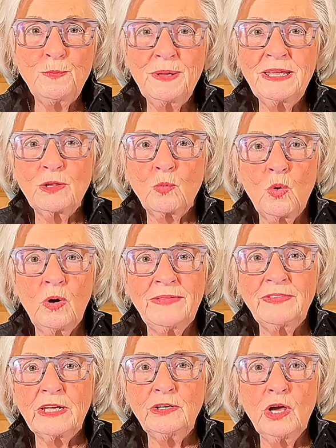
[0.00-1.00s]
be the one
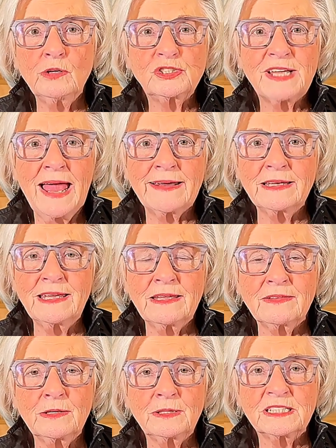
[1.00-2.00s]
that knows how to
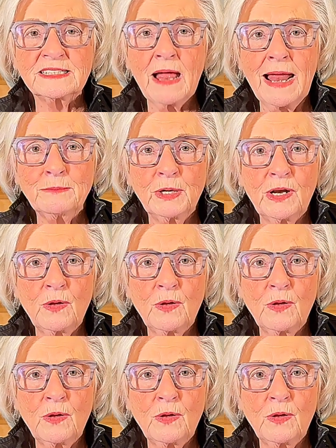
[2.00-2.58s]
get the excitement